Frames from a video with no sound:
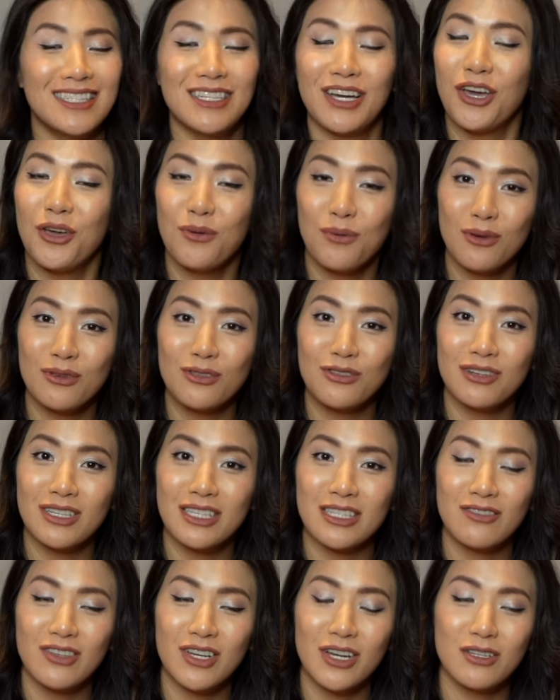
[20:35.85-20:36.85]
I hope you enjoyed
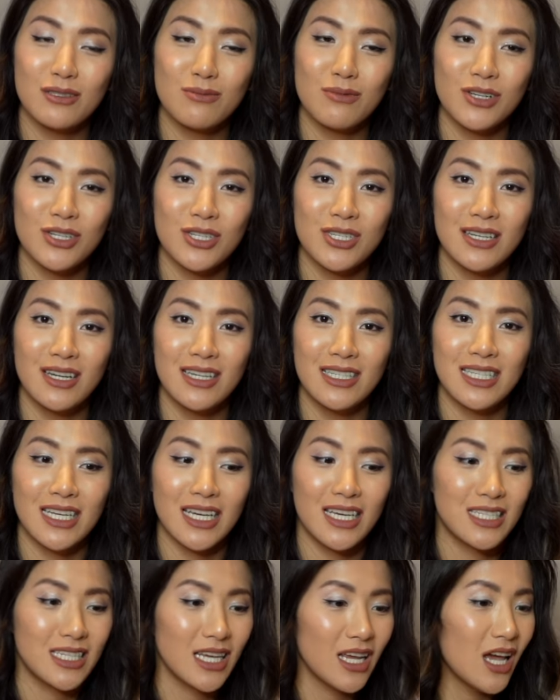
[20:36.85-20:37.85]
this video as much as I
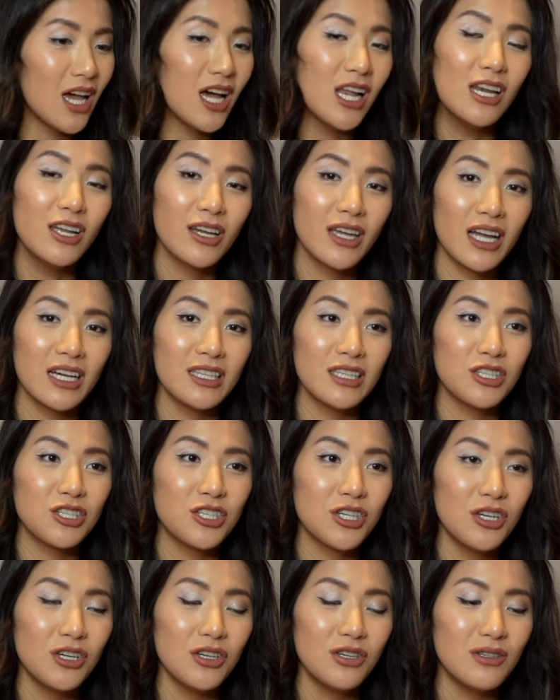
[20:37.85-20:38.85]
did looking at these
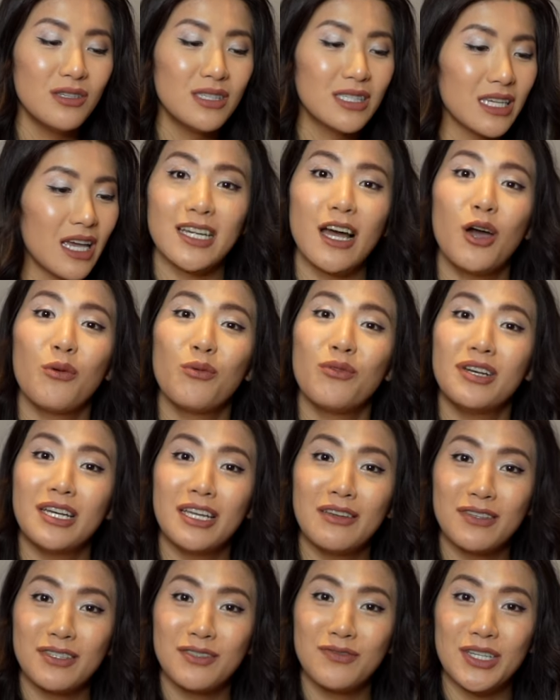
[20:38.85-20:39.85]
shoes. I will
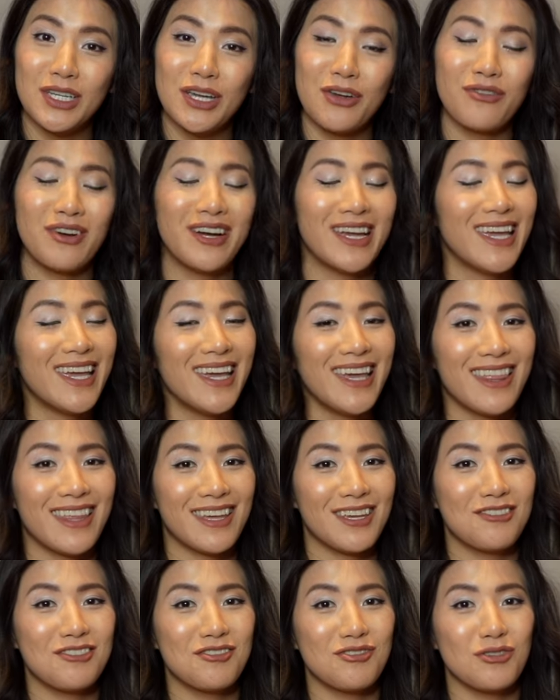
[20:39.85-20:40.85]
leave this video right here.
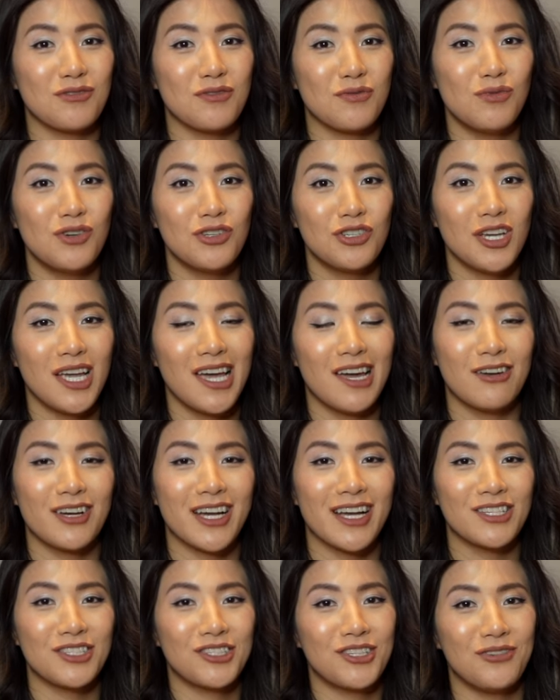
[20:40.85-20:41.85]
Thank you as always for watching, and I'll
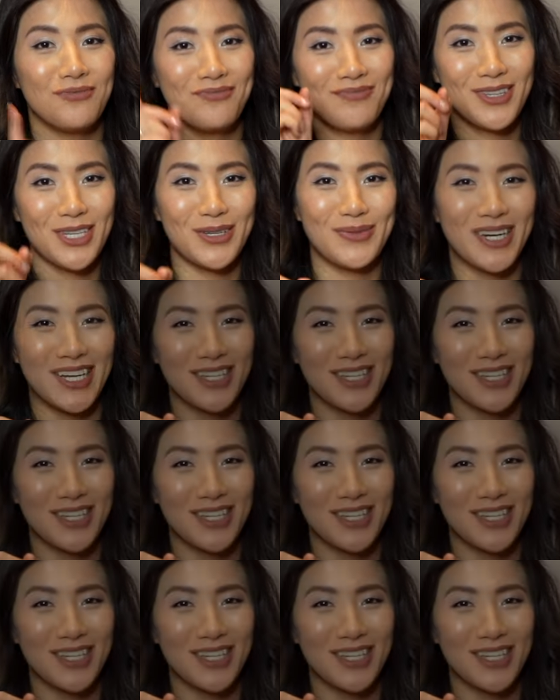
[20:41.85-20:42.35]
catch you in the